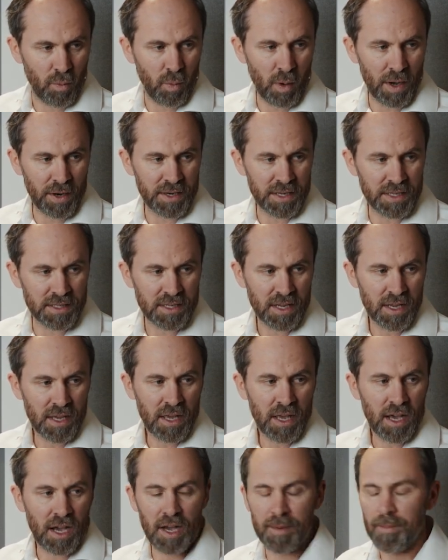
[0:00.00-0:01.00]
One is
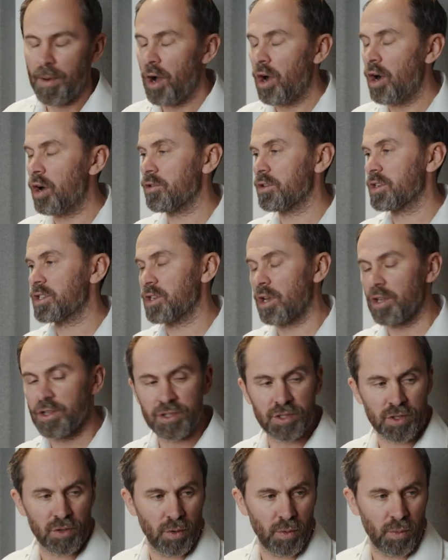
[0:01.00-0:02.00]

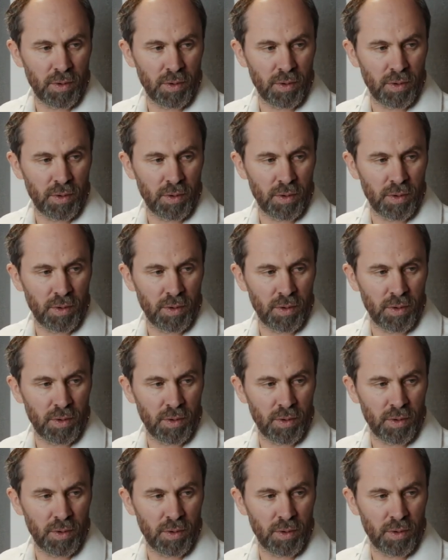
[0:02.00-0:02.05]
horizontal,